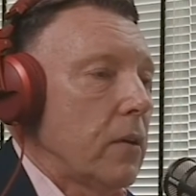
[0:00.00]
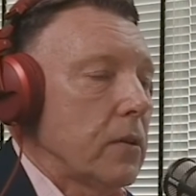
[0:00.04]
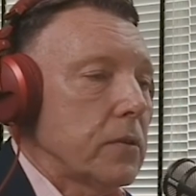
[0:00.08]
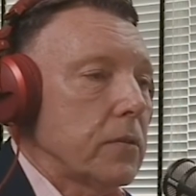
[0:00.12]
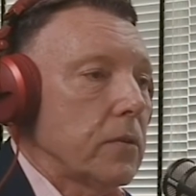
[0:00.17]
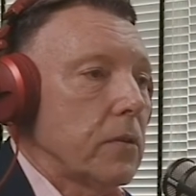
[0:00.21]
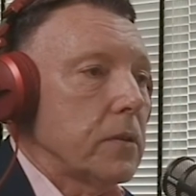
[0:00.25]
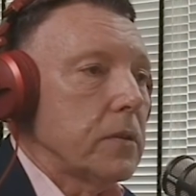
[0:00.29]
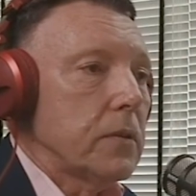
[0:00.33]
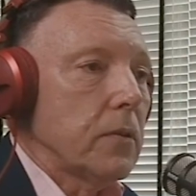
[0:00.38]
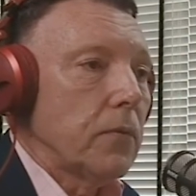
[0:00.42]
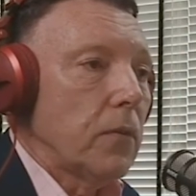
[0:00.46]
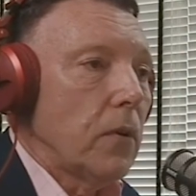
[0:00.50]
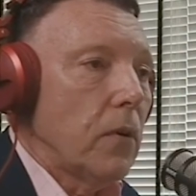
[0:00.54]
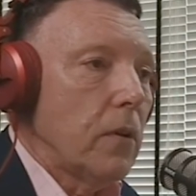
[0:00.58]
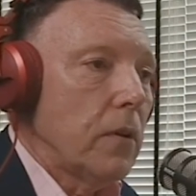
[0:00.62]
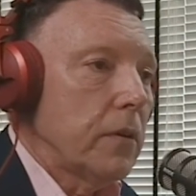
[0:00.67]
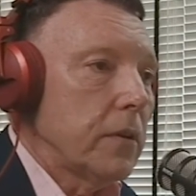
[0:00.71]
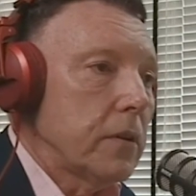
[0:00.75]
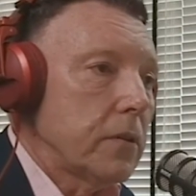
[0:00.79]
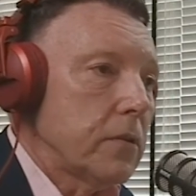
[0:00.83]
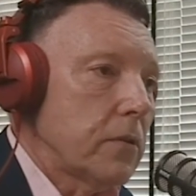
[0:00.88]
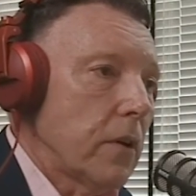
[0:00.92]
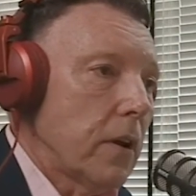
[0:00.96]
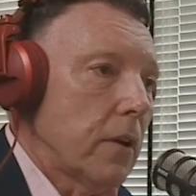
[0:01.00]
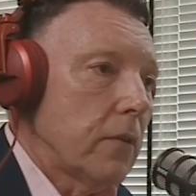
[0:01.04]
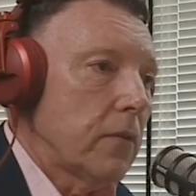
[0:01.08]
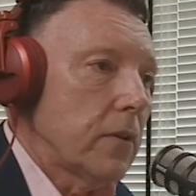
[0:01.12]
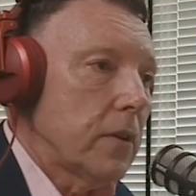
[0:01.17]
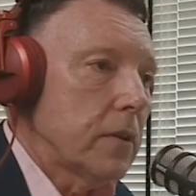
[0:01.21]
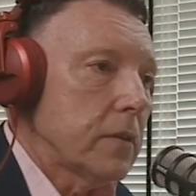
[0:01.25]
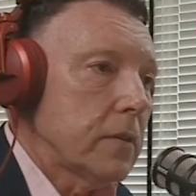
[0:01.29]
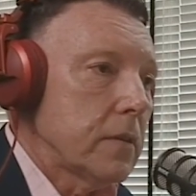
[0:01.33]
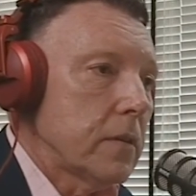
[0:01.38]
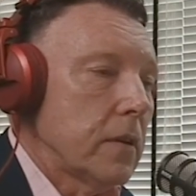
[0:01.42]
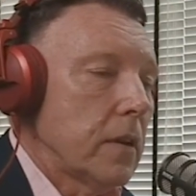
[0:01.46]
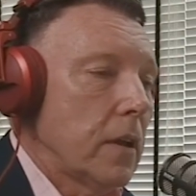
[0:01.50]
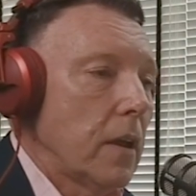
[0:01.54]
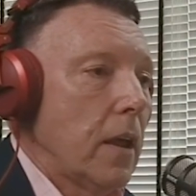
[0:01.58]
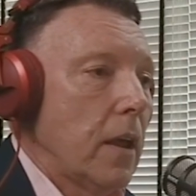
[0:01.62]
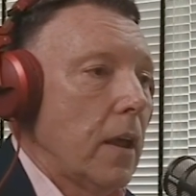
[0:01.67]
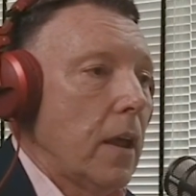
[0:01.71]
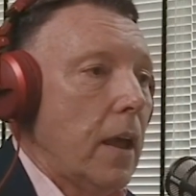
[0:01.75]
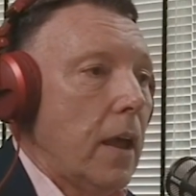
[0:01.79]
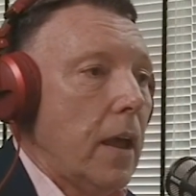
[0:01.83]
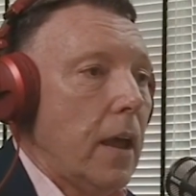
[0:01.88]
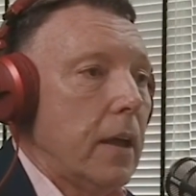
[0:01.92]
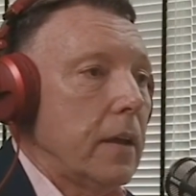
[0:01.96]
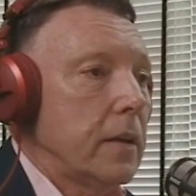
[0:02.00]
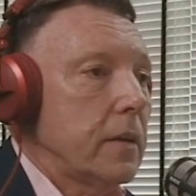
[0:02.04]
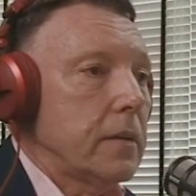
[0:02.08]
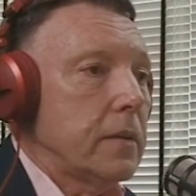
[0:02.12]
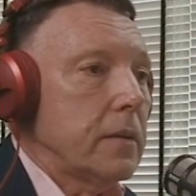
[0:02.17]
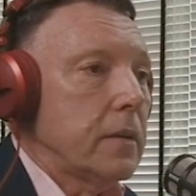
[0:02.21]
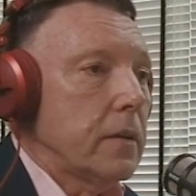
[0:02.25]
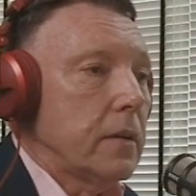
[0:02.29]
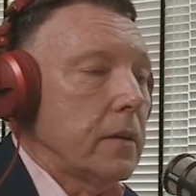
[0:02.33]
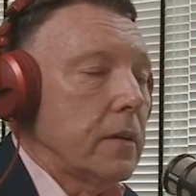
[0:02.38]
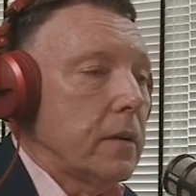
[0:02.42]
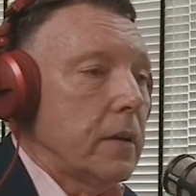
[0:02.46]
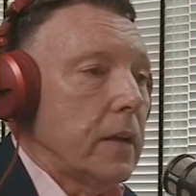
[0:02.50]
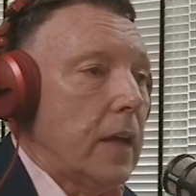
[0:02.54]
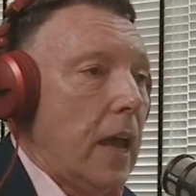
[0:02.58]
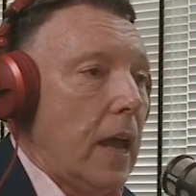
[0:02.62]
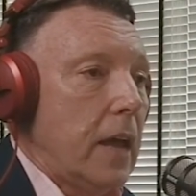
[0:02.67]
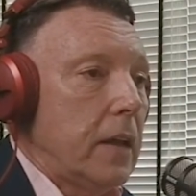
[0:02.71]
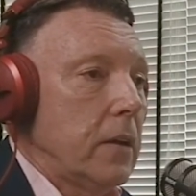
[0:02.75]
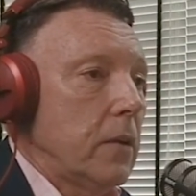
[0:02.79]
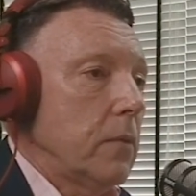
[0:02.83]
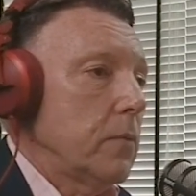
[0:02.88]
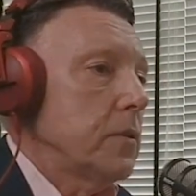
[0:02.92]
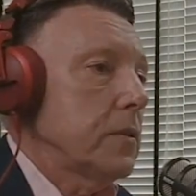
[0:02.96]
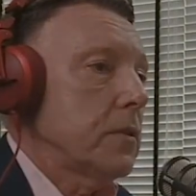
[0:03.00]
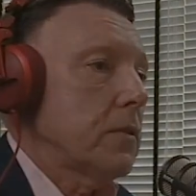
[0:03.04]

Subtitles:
households of all the drivers. And it